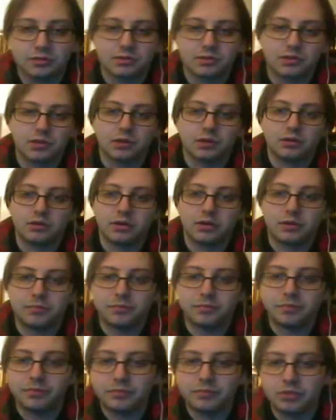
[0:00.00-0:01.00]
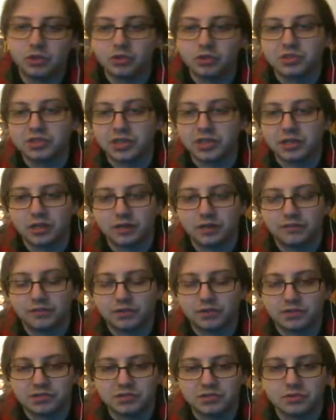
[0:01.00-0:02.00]
So good send off
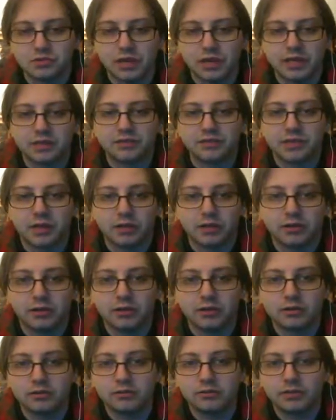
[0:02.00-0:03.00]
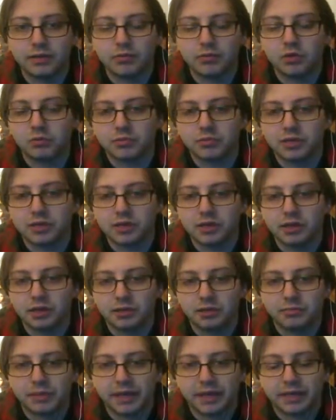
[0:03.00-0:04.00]
for the two. End of an era. Yeah. They won't be
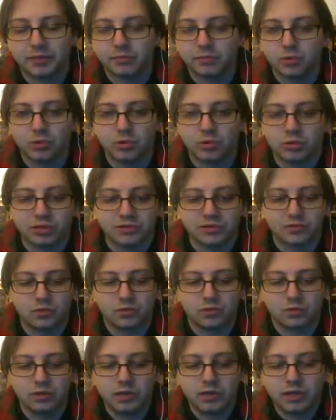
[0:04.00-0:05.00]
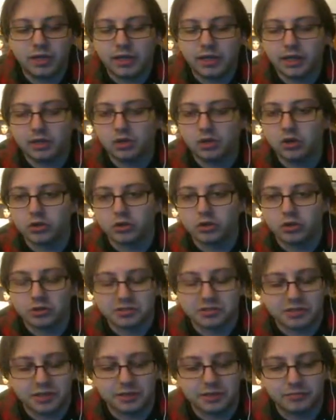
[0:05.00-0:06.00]
back in Progress for a
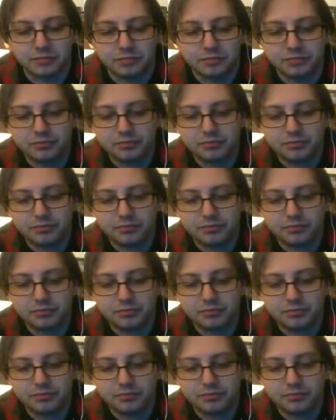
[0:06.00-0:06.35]
long time.